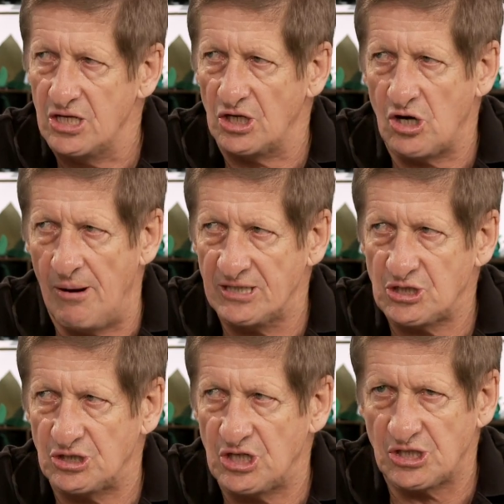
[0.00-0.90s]
Your comments
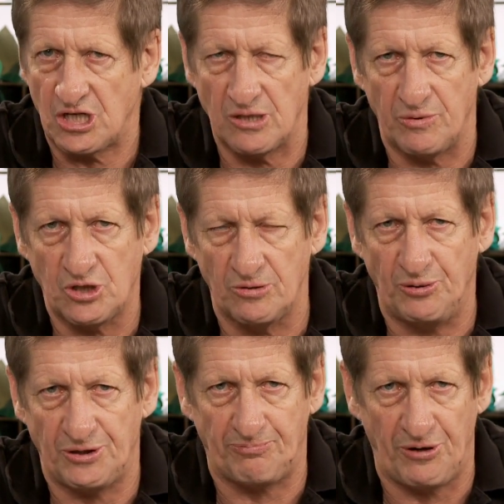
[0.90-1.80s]
suggesting that we should
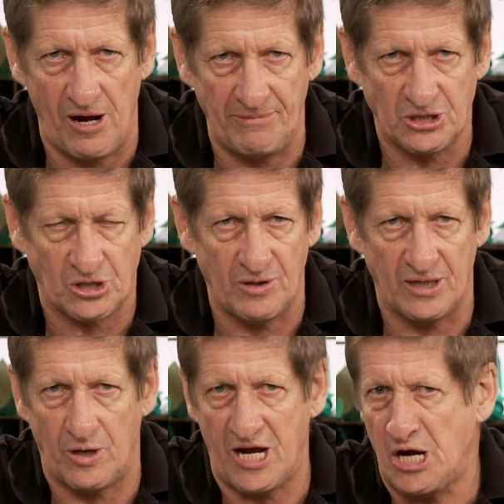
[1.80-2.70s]
put the Prime Minister
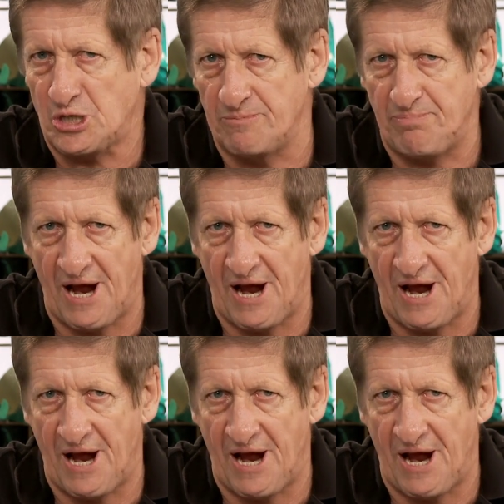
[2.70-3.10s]
into a Hessian